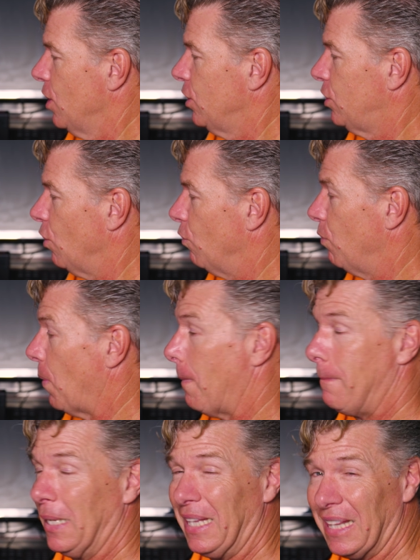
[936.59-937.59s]
So
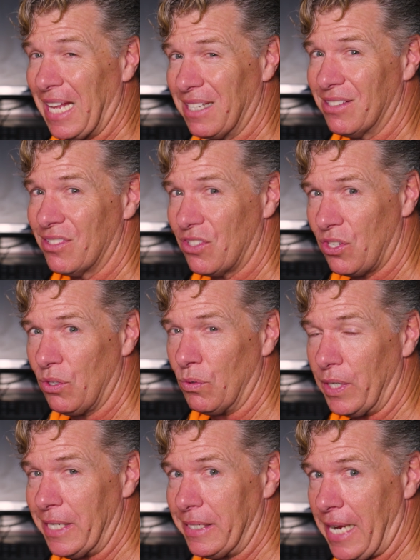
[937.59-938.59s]

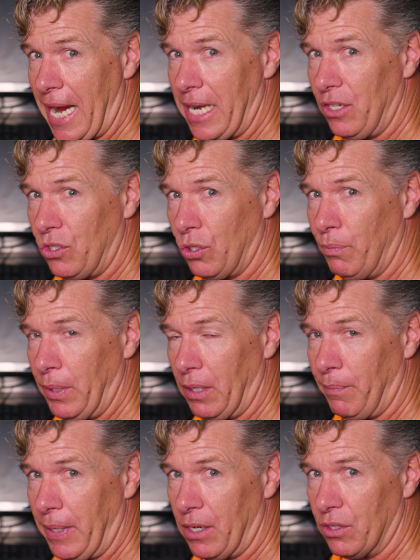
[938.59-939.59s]
+2 is adding 2
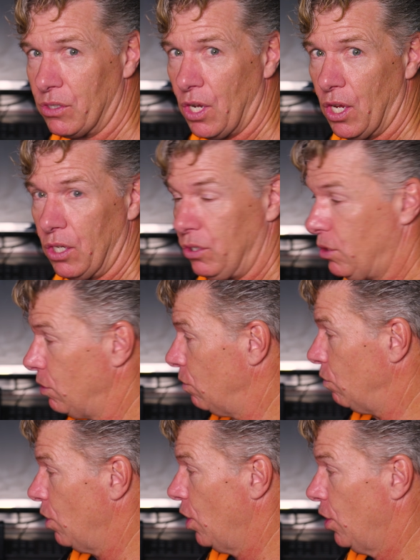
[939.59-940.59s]
millimeters
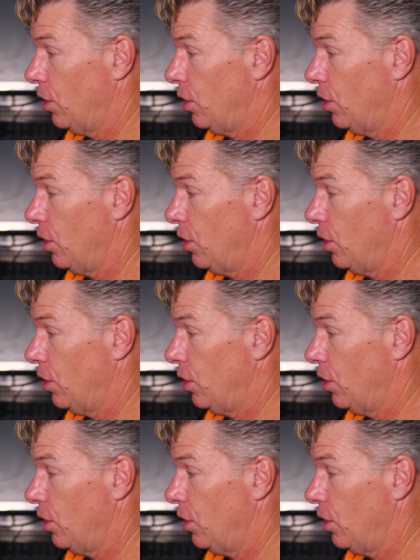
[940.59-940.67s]
to